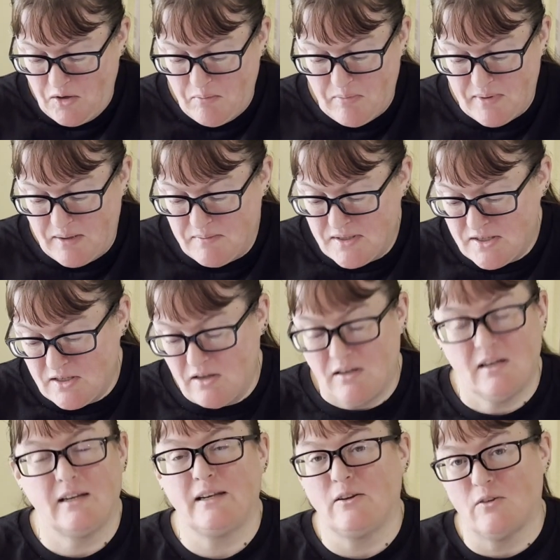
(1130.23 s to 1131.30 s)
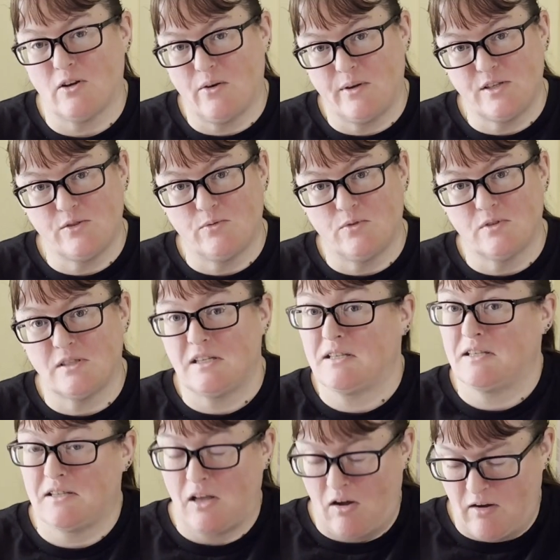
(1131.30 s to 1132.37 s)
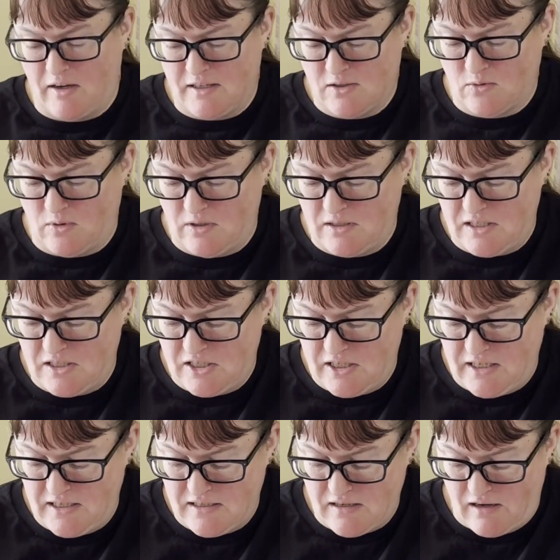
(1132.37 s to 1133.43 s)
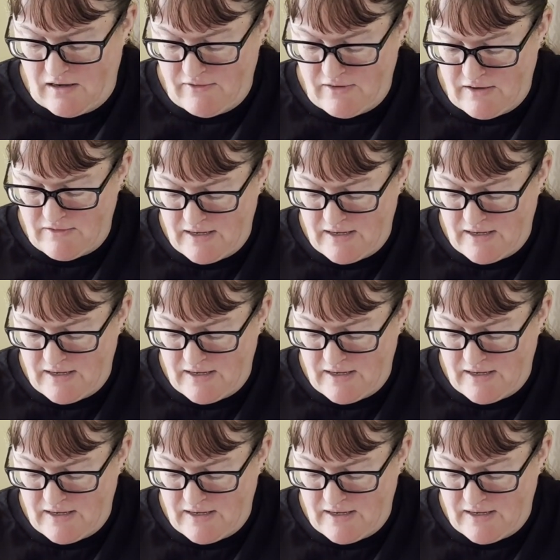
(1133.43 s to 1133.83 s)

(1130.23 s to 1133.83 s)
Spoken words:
but I'm certainly not going towards this is the highest quality cheese I've ever